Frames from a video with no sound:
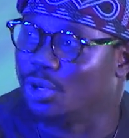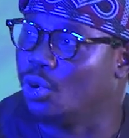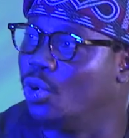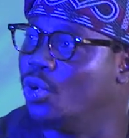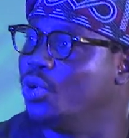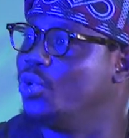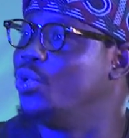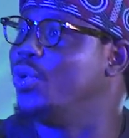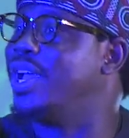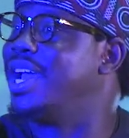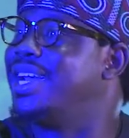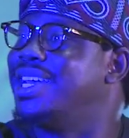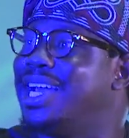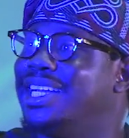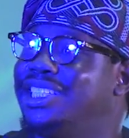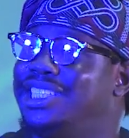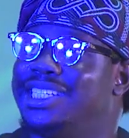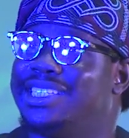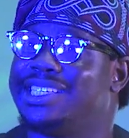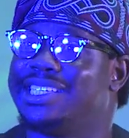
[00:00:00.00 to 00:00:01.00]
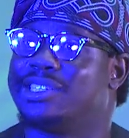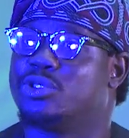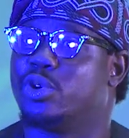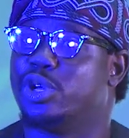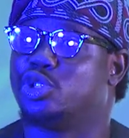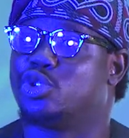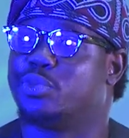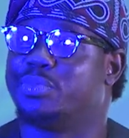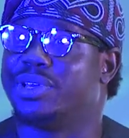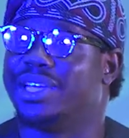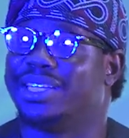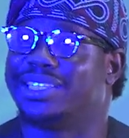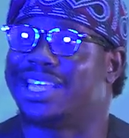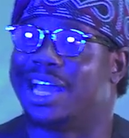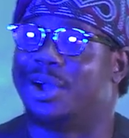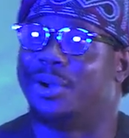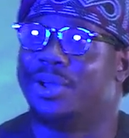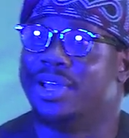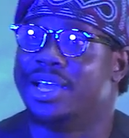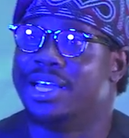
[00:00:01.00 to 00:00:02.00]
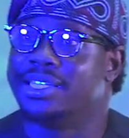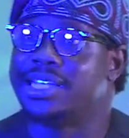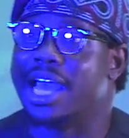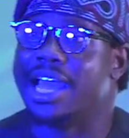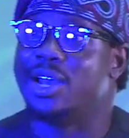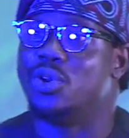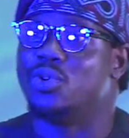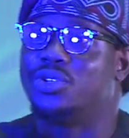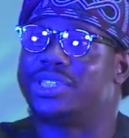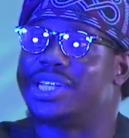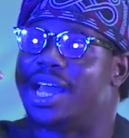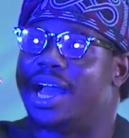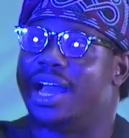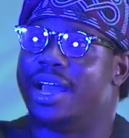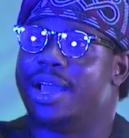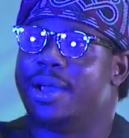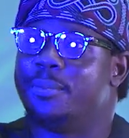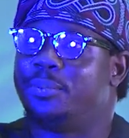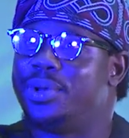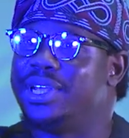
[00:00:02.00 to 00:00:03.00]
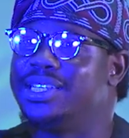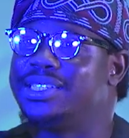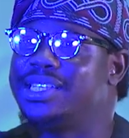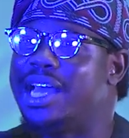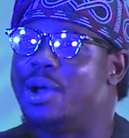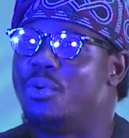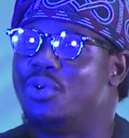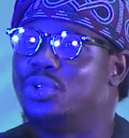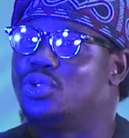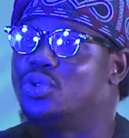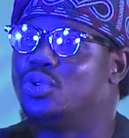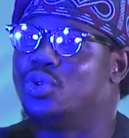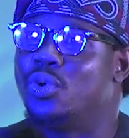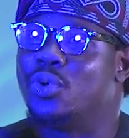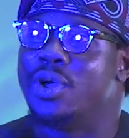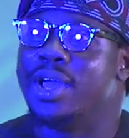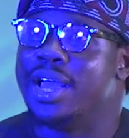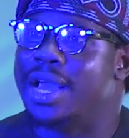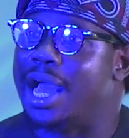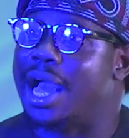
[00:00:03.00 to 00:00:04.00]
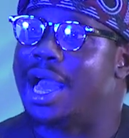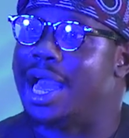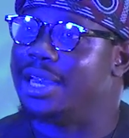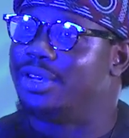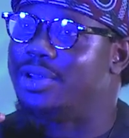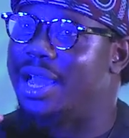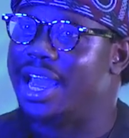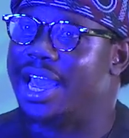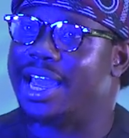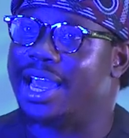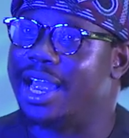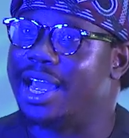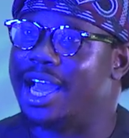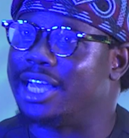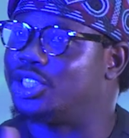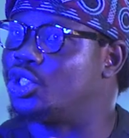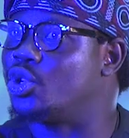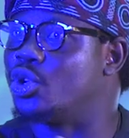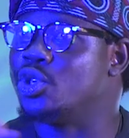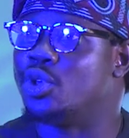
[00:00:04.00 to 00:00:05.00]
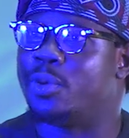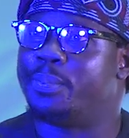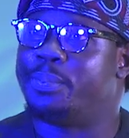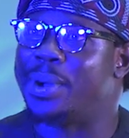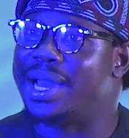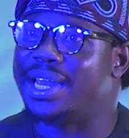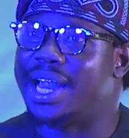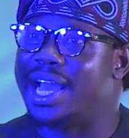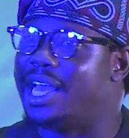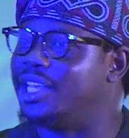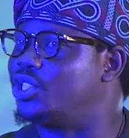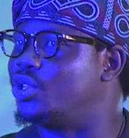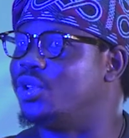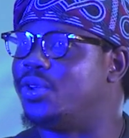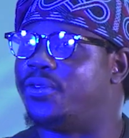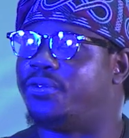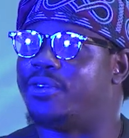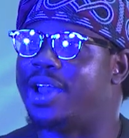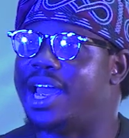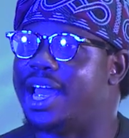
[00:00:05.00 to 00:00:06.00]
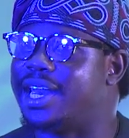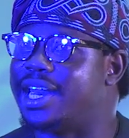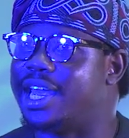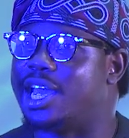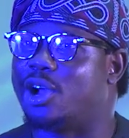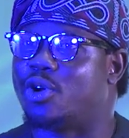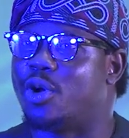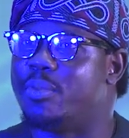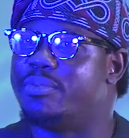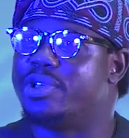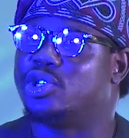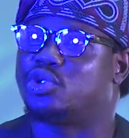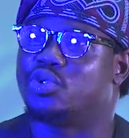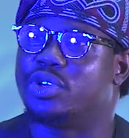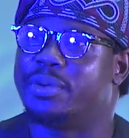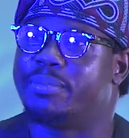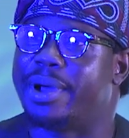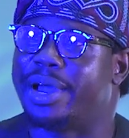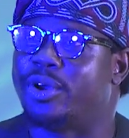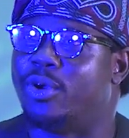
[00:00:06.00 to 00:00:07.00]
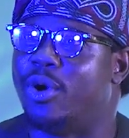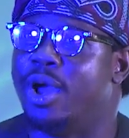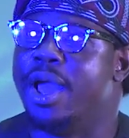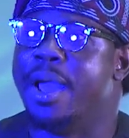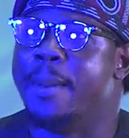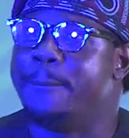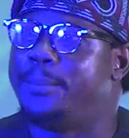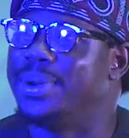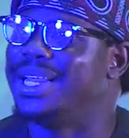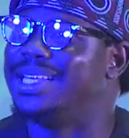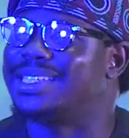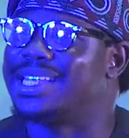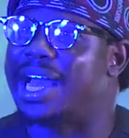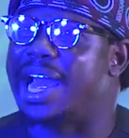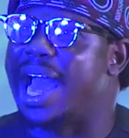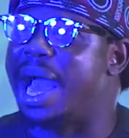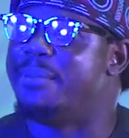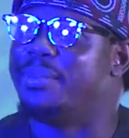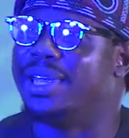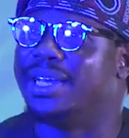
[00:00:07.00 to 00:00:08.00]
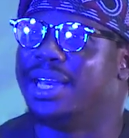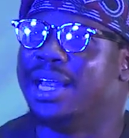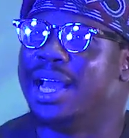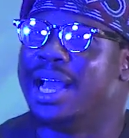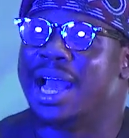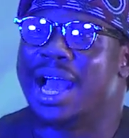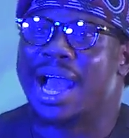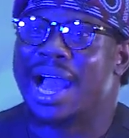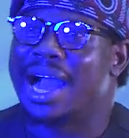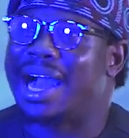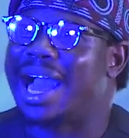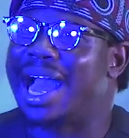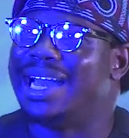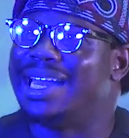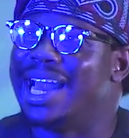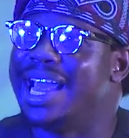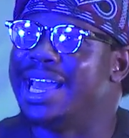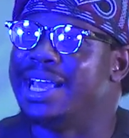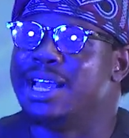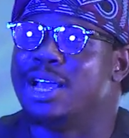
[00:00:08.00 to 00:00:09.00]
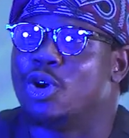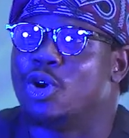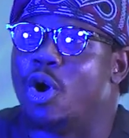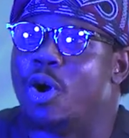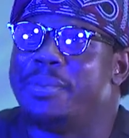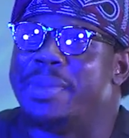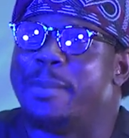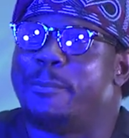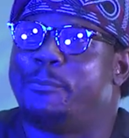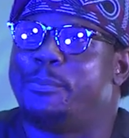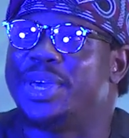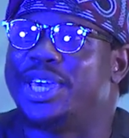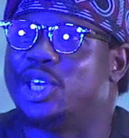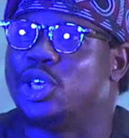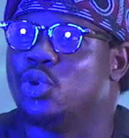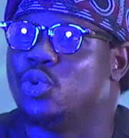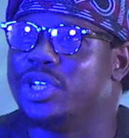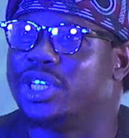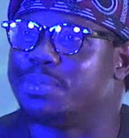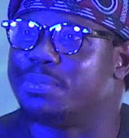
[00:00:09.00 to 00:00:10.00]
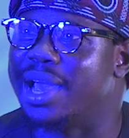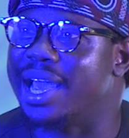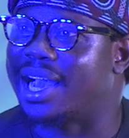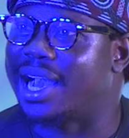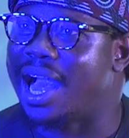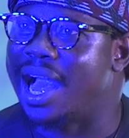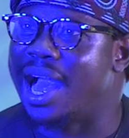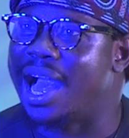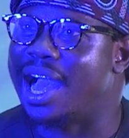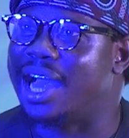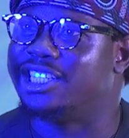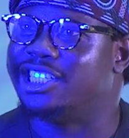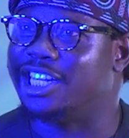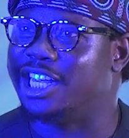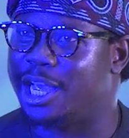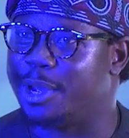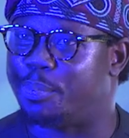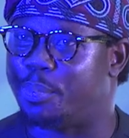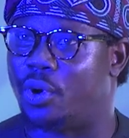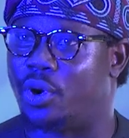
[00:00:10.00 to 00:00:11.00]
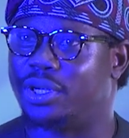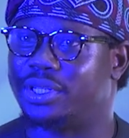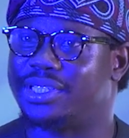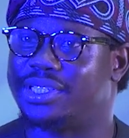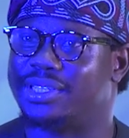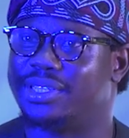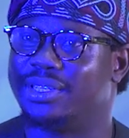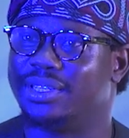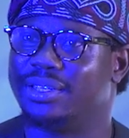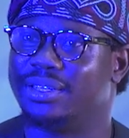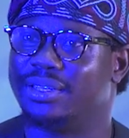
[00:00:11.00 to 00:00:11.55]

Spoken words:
Oh, you heard that GT is going to be in town. Say, hello, sir. Please, I want to know. I saw your banner. I saw your flyer that you're coming to Ibadan. Please, sir, can I come and pick you with my car at the airport?